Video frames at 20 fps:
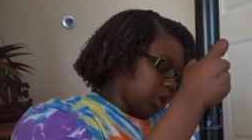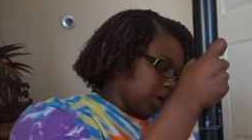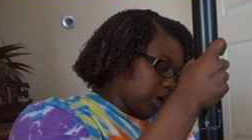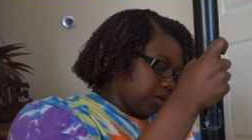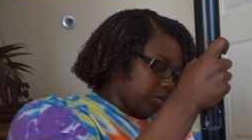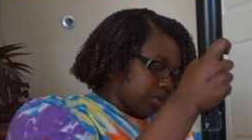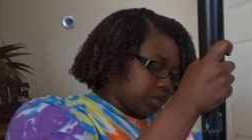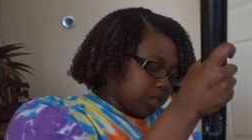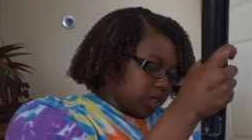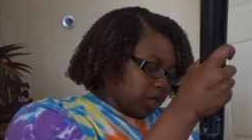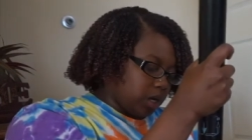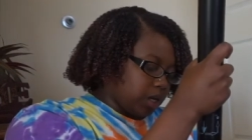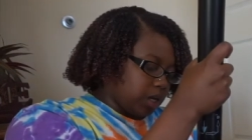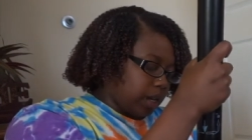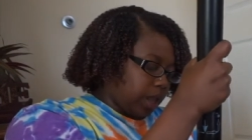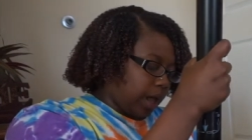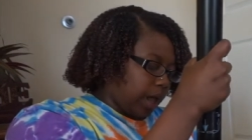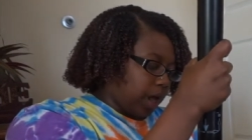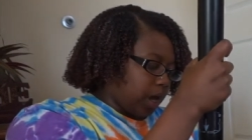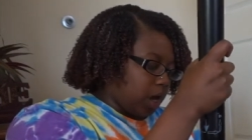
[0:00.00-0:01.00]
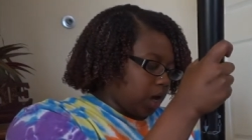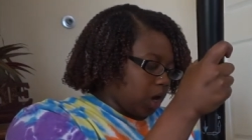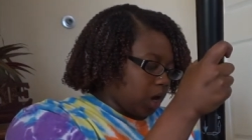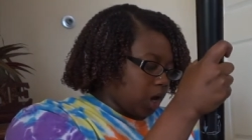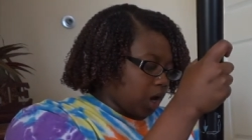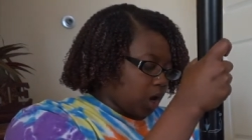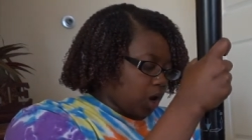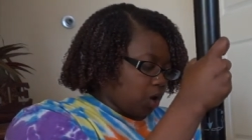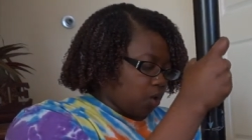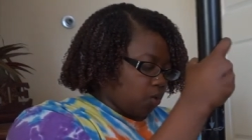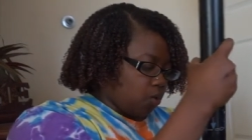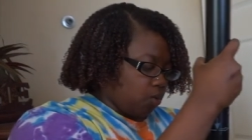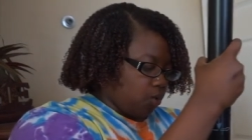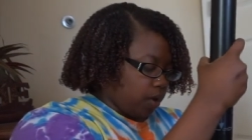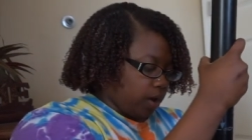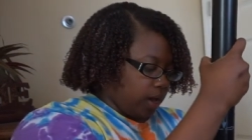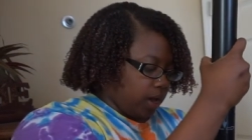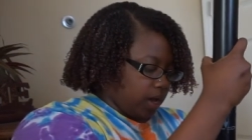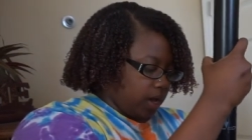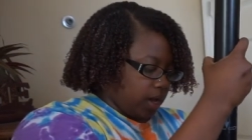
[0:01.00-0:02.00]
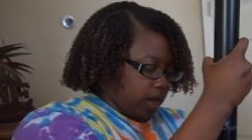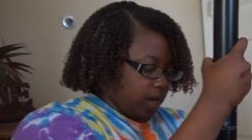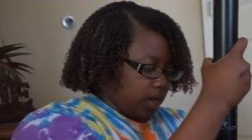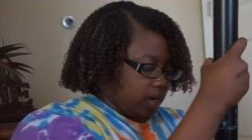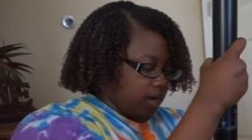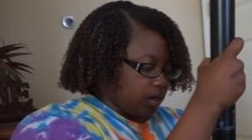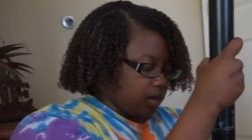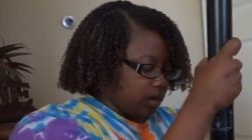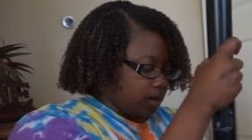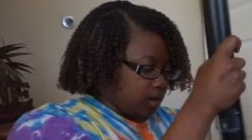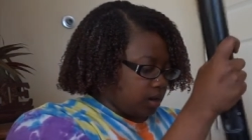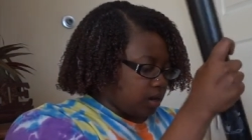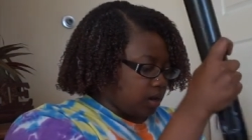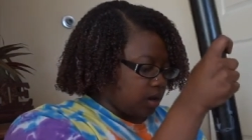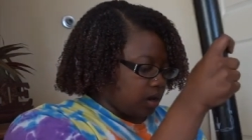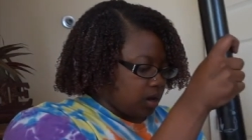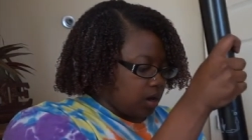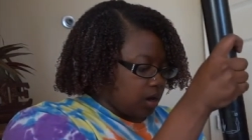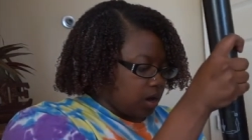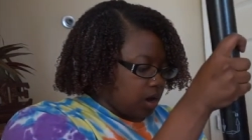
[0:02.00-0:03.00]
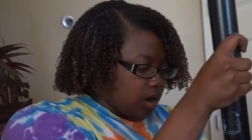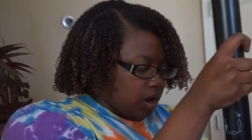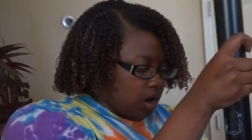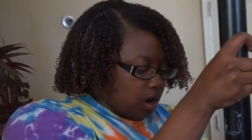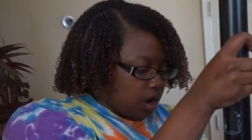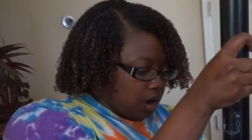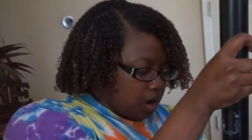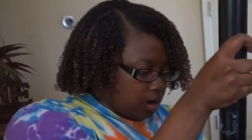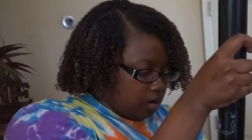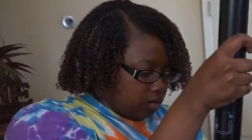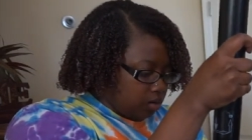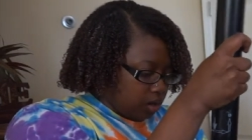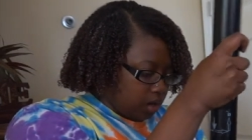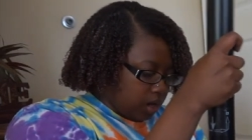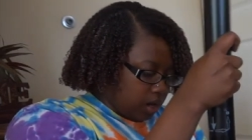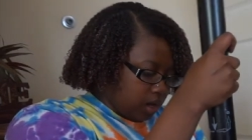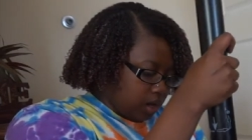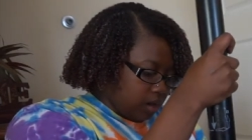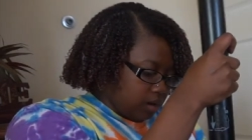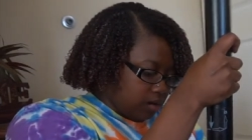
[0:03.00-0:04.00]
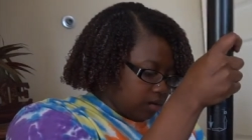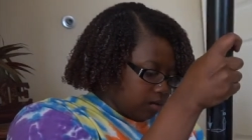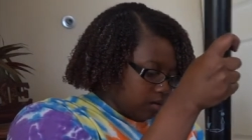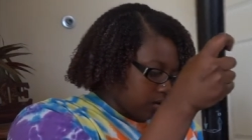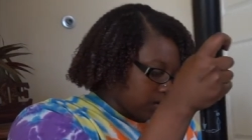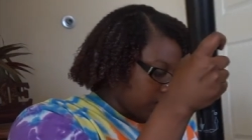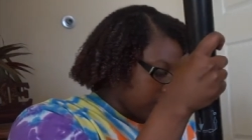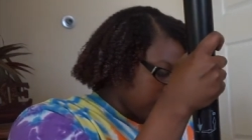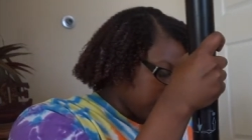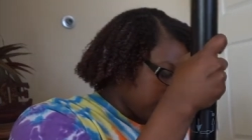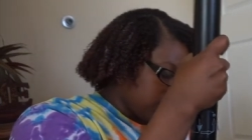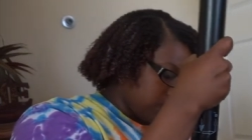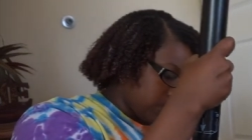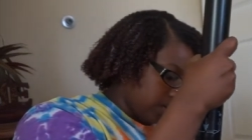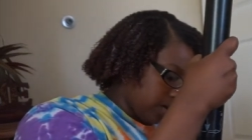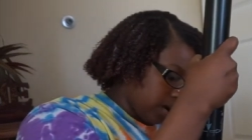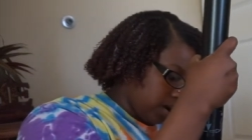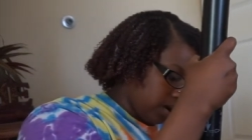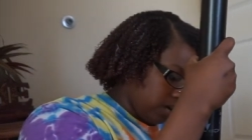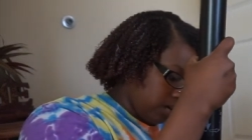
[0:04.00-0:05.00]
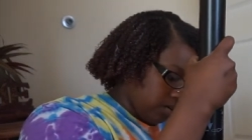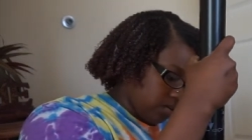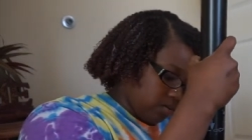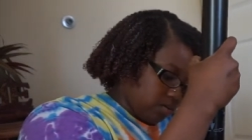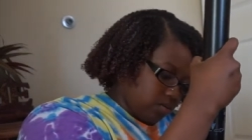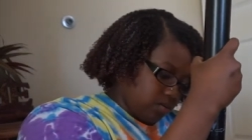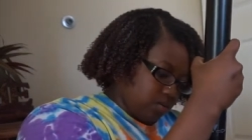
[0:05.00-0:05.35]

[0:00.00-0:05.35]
girl was sitting here like what in the holy hell is going on